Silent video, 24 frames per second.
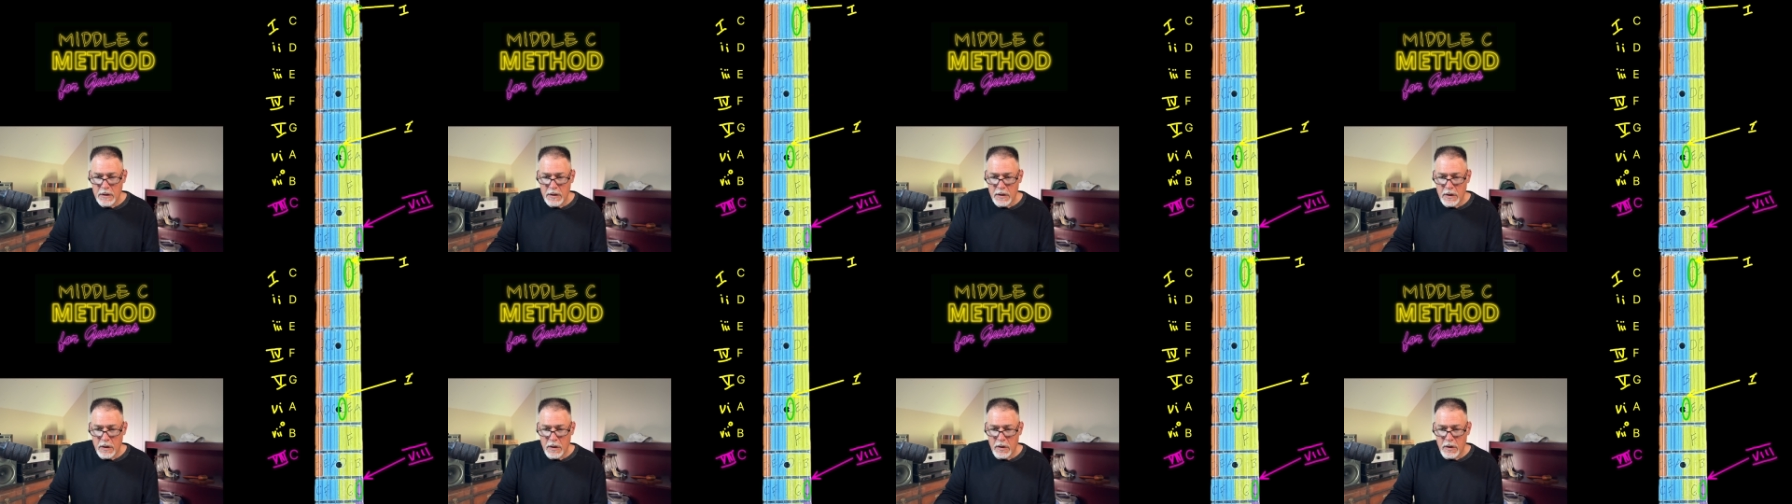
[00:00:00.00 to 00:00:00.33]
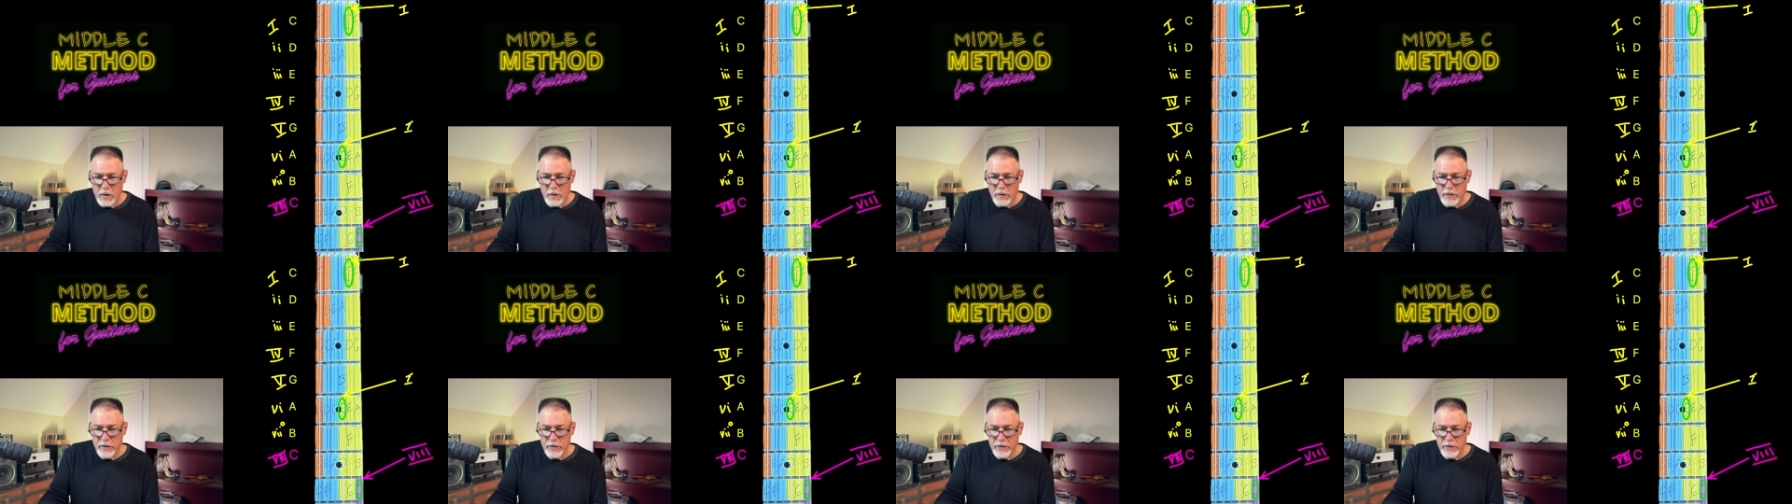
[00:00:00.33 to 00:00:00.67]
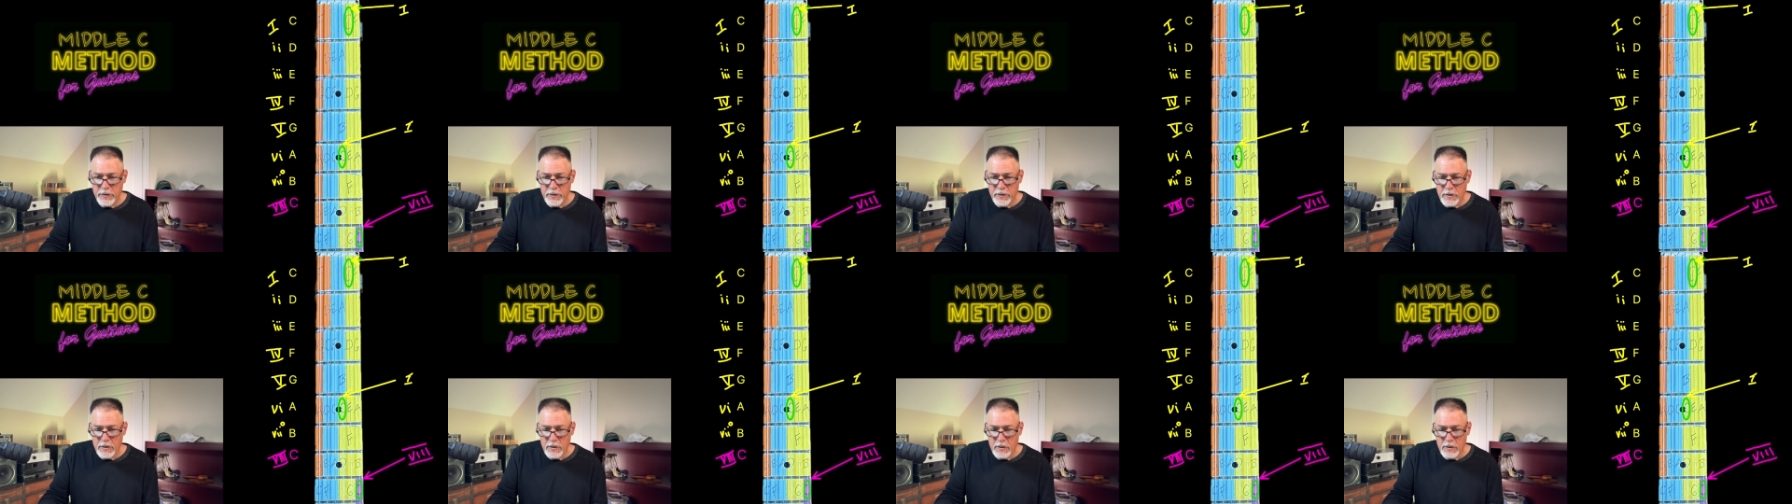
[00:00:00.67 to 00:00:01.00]
our
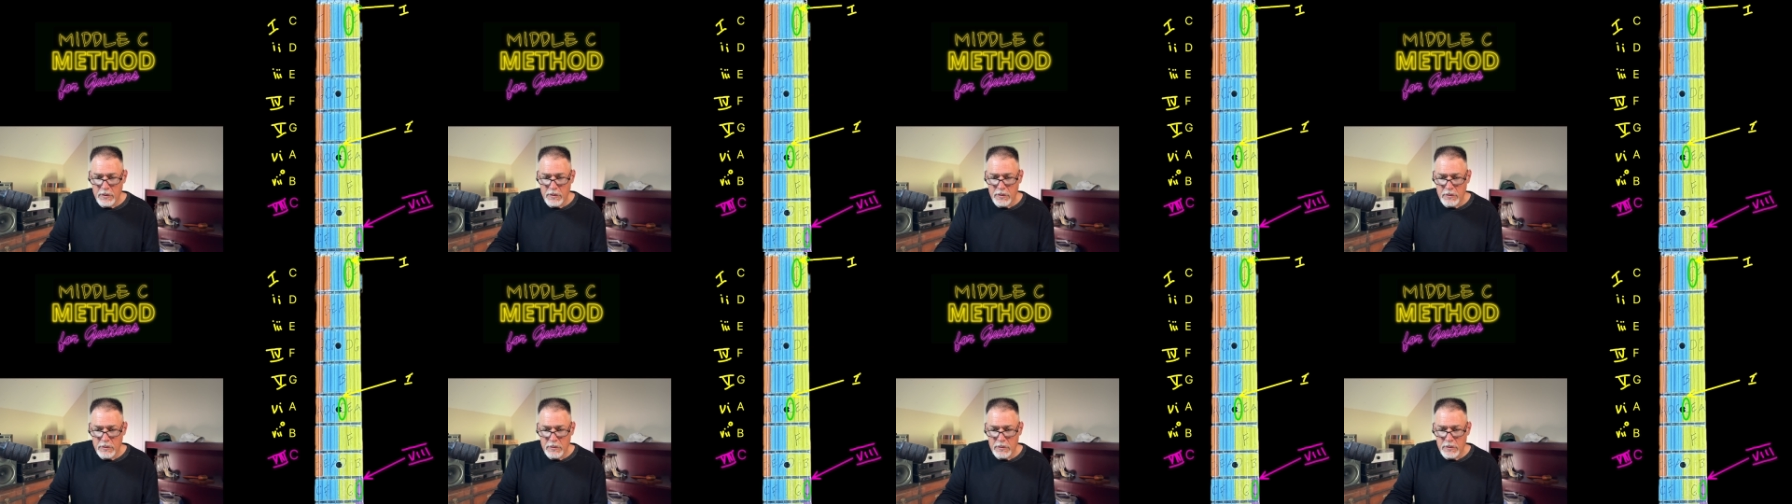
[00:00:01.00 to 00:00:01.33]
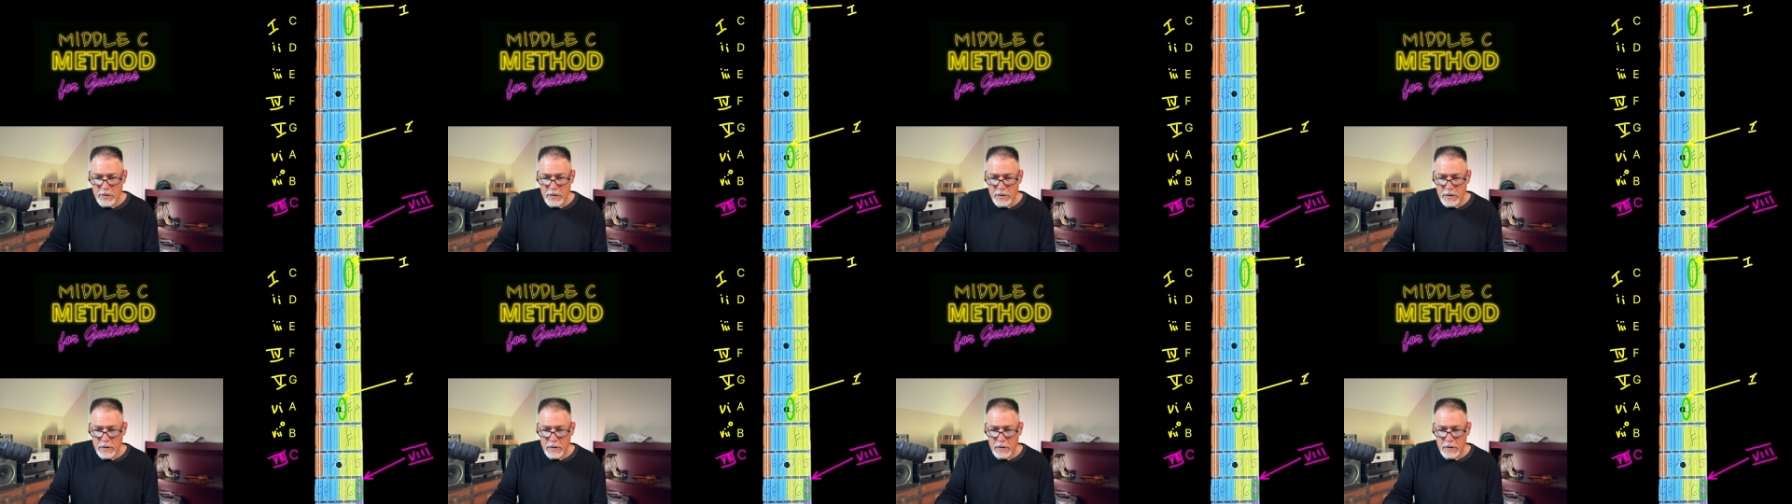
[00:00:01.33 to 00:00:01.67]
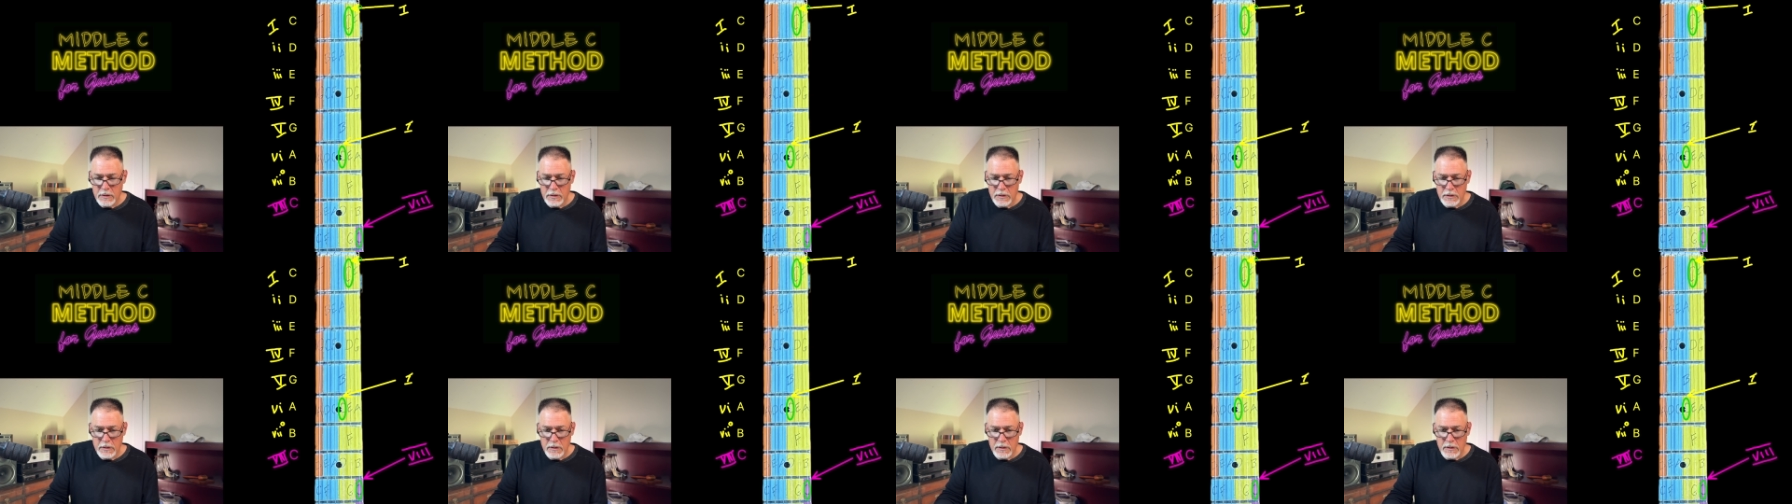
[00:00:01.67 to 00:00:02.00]
third,
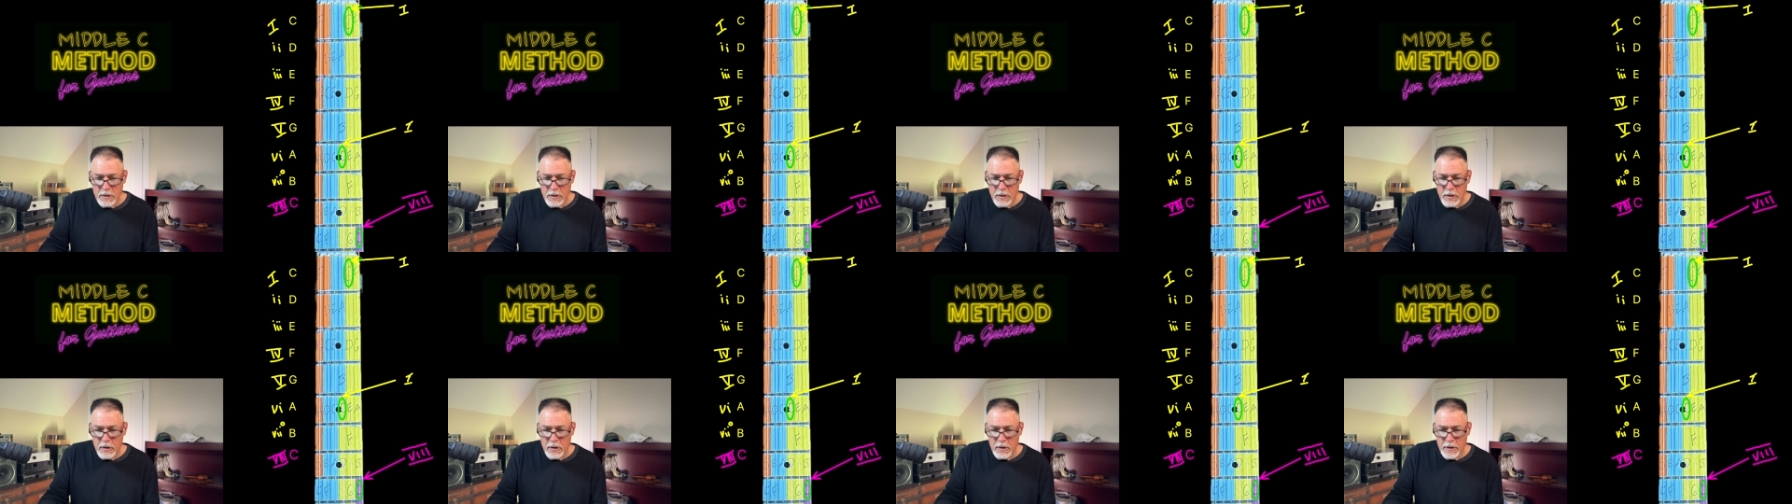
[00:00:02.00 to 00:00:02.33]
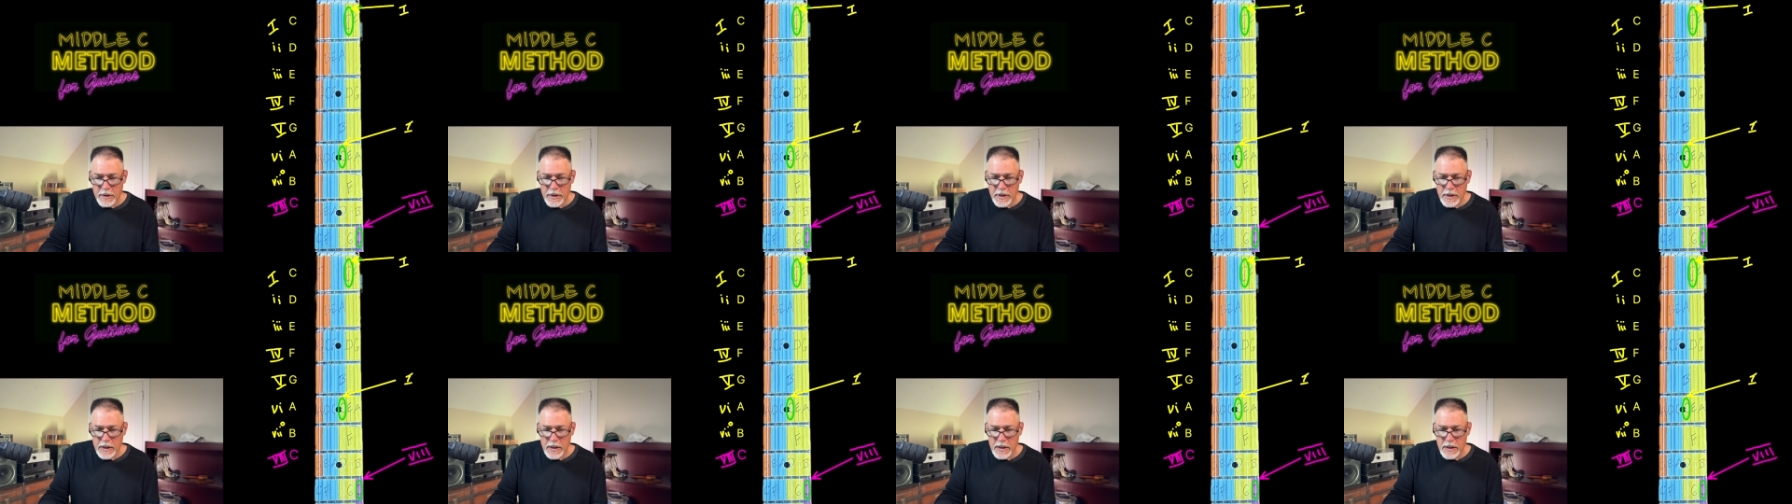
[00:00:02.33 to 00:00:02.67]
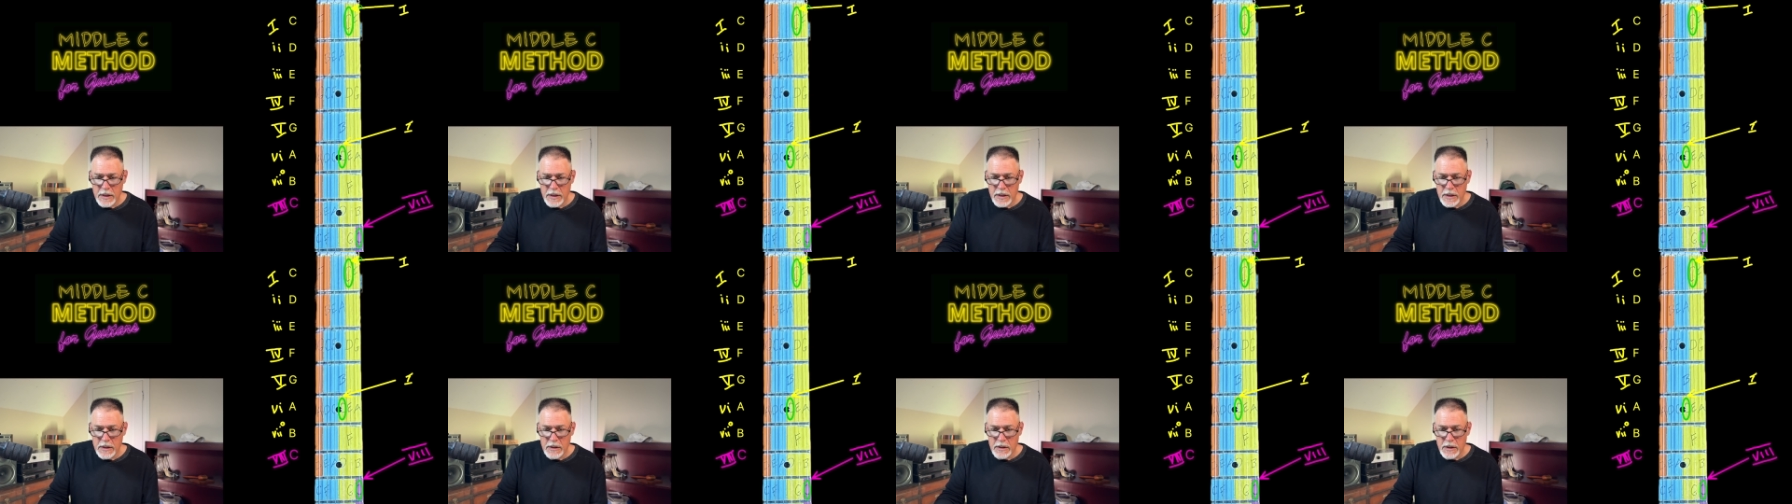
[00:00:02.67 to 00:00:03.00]
our
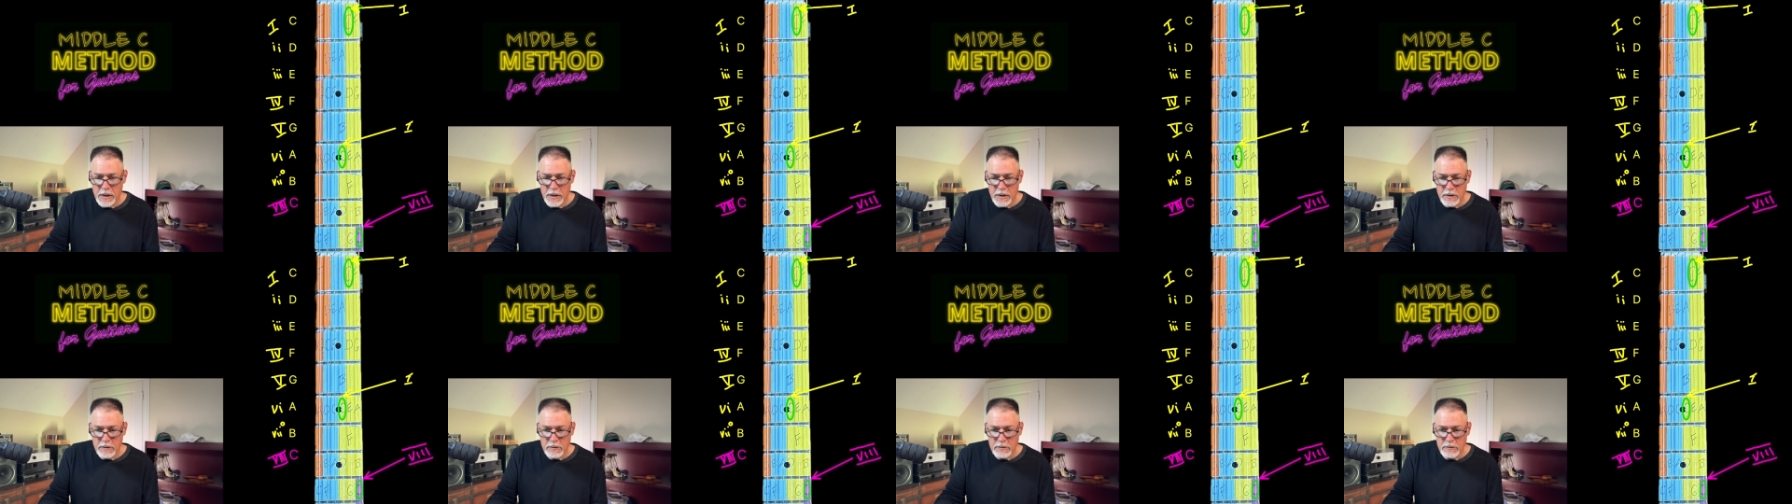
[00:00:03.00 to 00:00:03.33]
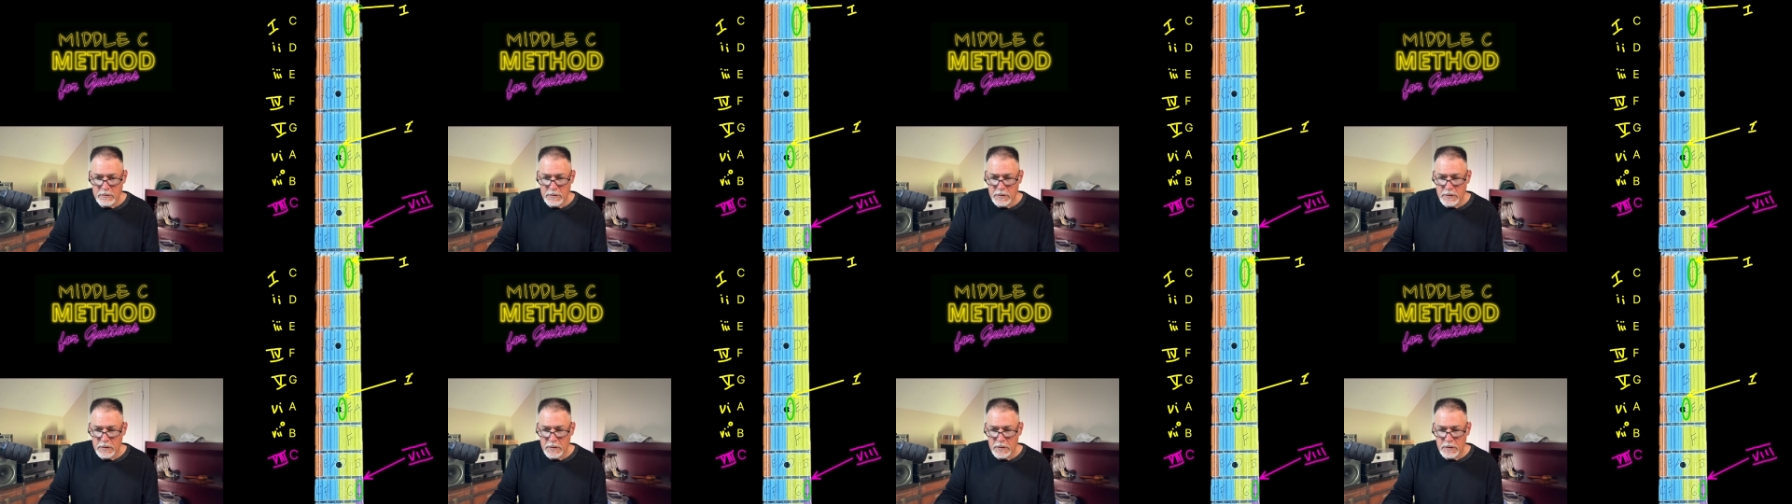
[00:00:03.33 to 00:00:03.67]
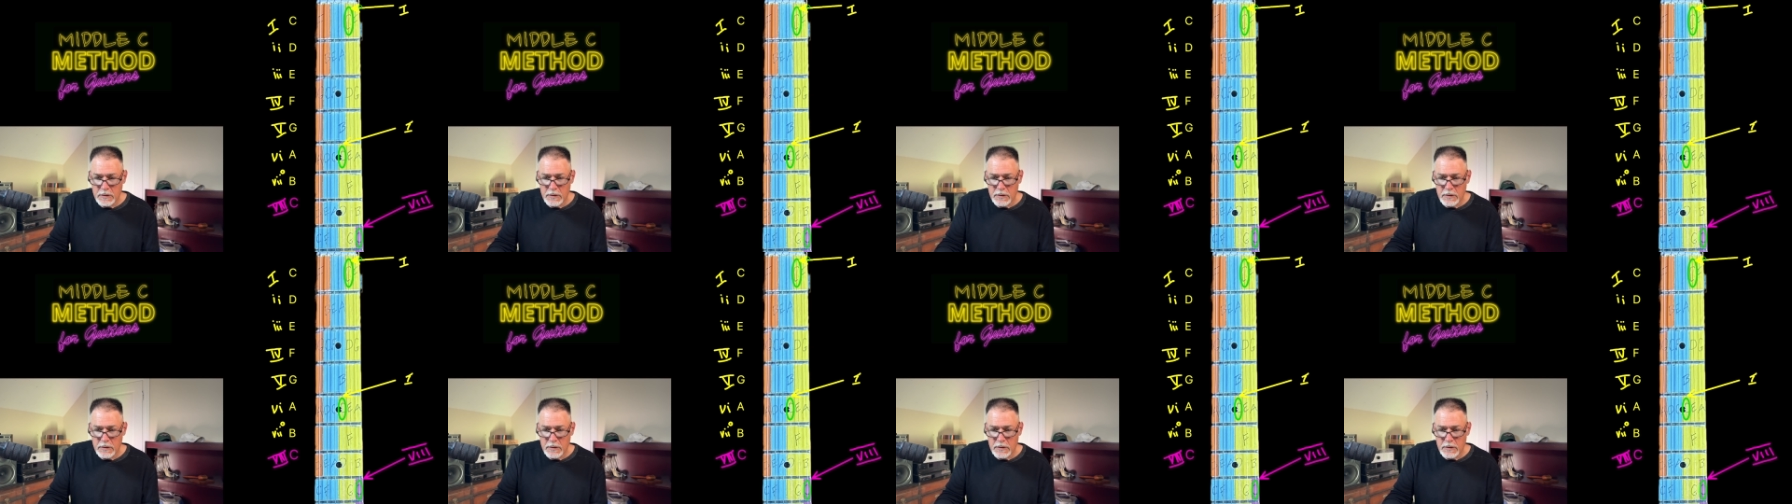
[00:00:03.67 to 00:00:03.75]
E note,